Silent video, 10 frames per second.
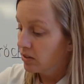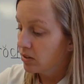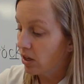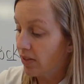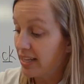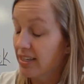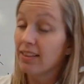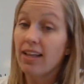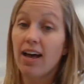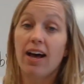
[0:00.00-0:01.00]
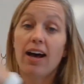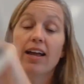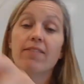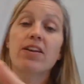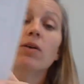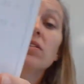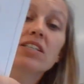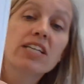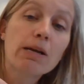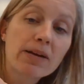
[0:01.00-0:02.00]
So that's a lot of notes to
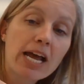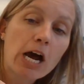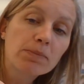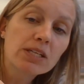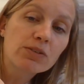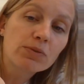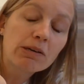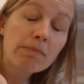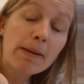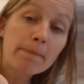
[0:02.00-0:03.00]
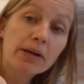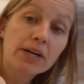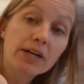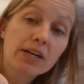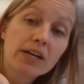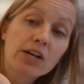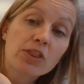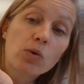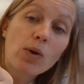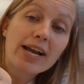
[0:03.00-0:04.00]
take, but it helps us remember
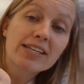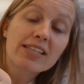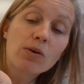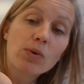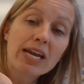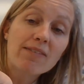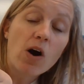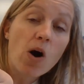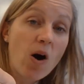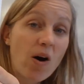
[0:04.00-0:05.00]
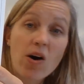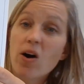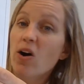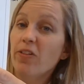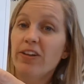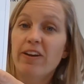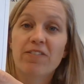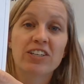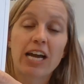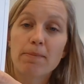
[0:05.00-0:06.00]
the ways that we have all the
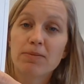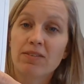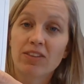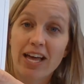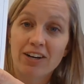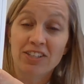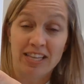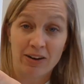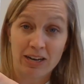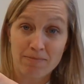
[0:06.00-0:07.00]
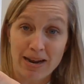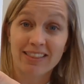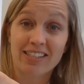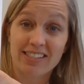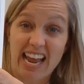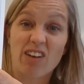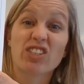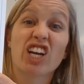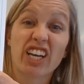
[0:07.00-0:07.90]
different types of letters that can make the sound.